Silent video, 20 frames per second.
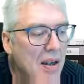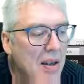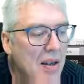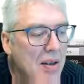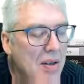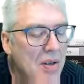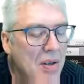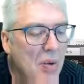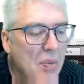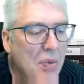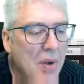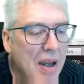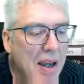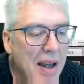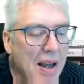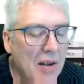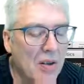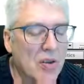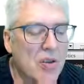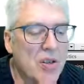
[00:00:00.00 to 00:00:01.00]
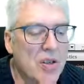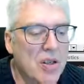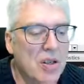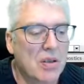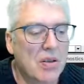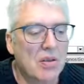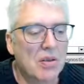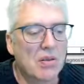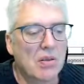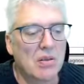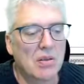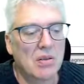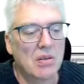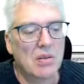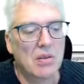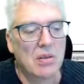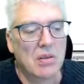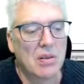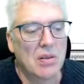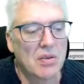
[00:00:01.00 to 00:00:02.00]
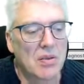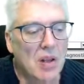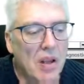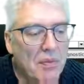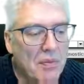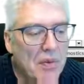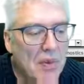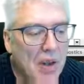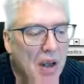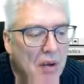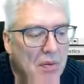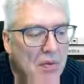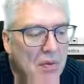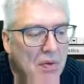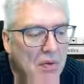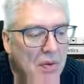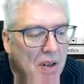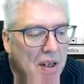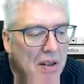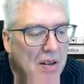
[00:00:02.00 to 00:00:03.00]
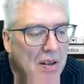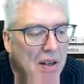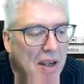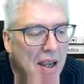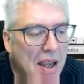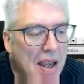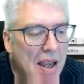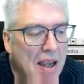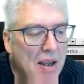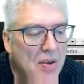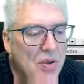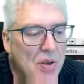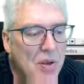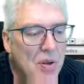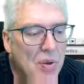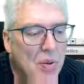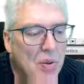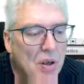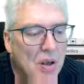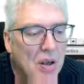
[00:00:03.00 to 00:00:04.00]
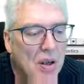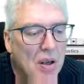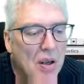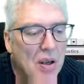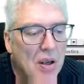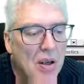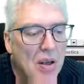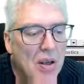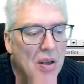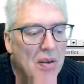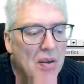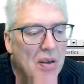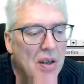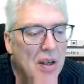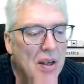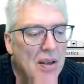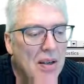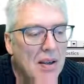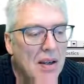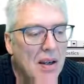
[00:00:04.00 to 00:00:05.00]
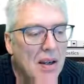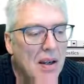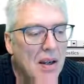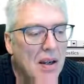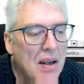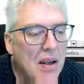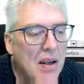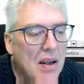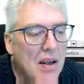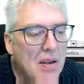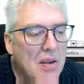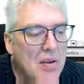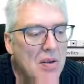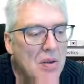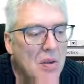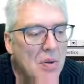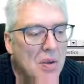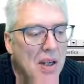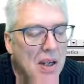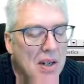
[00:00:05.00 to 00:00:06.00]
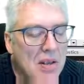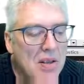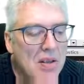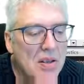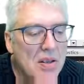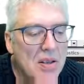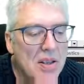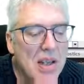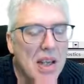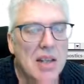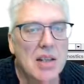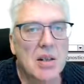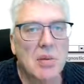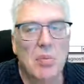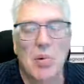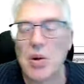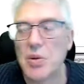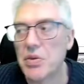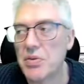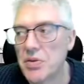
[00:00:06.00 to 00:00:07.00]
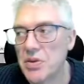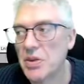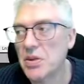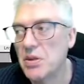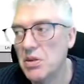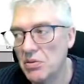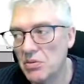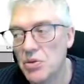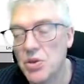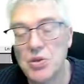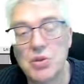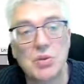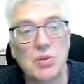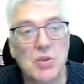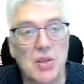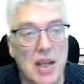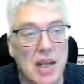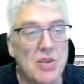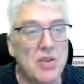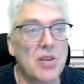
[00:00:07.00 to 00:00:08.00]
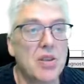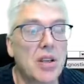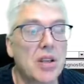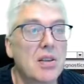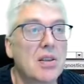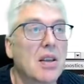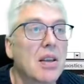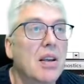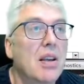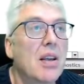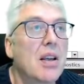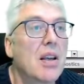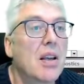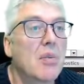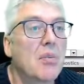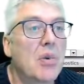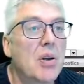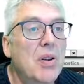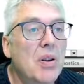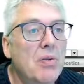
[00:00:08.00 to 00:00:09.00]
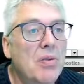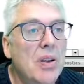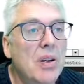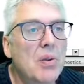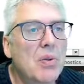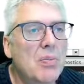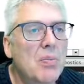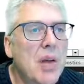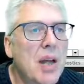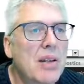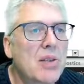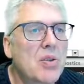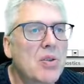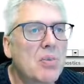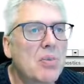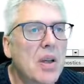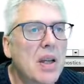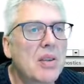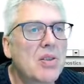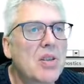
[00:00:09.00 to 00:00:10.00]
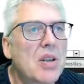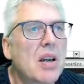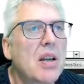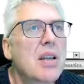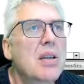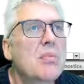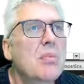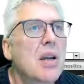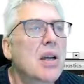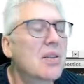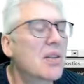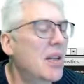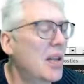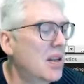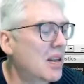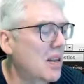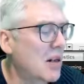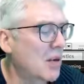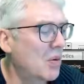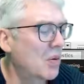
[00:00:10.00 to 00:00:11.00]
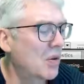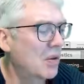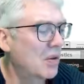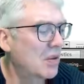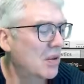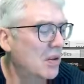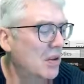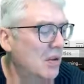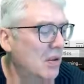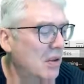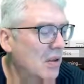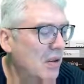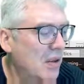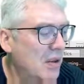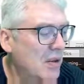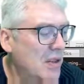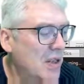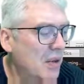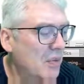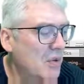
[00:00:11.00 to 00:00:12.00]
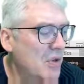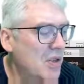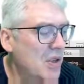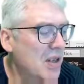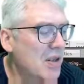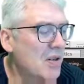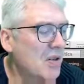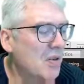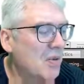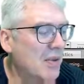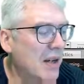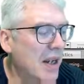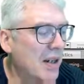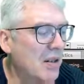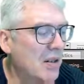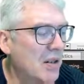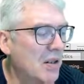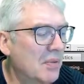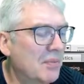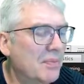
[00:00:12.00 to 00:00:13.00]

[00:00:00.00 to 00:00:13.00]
somewhere else. So I've written here to the instance data block, so just to test it. But if I go back to my assignment here now, let's see, was this correct?